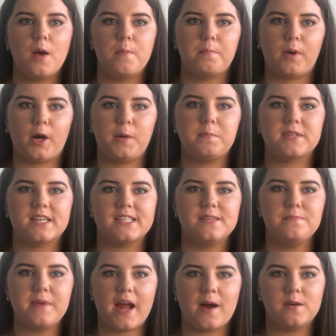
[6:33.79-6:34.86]
Pope
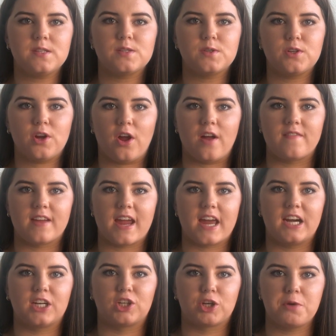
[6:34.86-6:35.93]
disempowers Lord Hervey
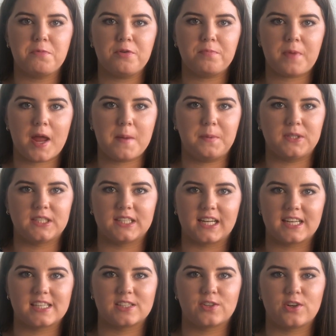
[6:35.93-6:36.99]
and a group of people on
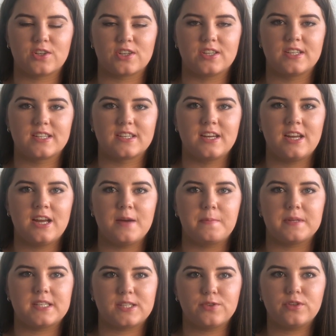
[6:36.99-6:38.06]
these allusions,
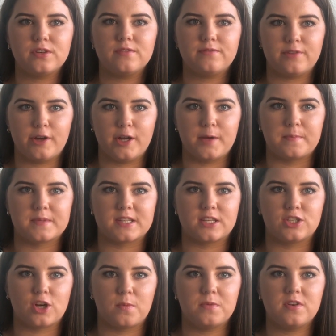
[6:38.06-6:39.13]
but still confirms the
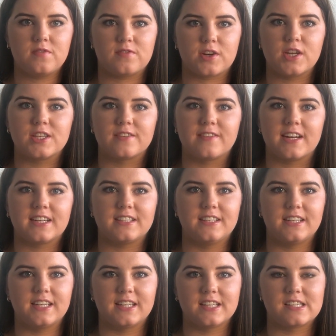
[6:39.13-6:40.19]
dominant views of
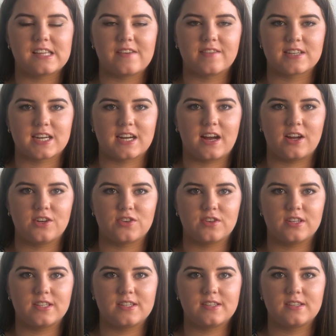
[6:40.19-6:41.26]
England in the
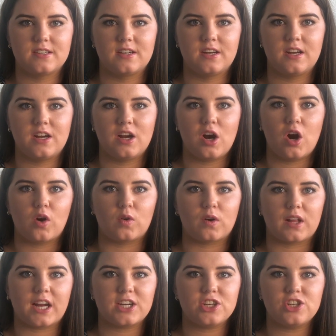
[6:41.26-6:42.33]
1700s.
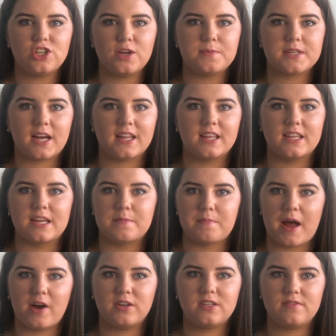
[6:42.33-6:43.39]
Relationships other than
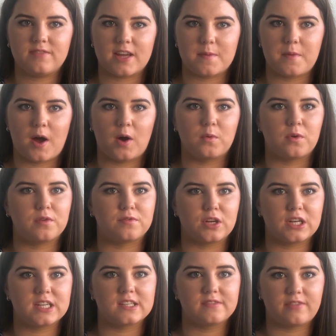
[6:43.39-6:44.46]
male to female were
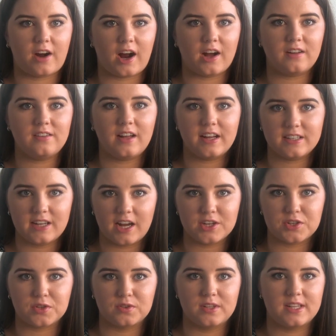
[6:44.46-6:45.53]
viewed as vile,
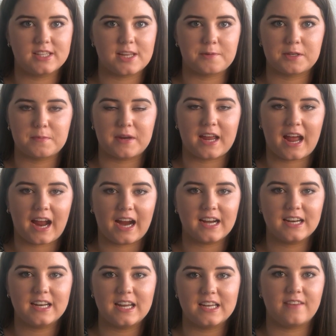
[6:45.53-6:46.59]
unnatural, and something to be
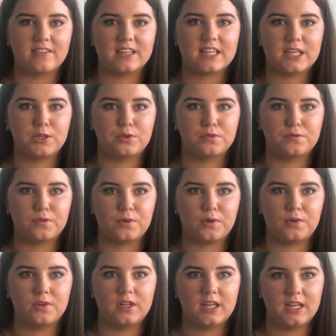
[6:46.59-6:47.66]
hated and killed for.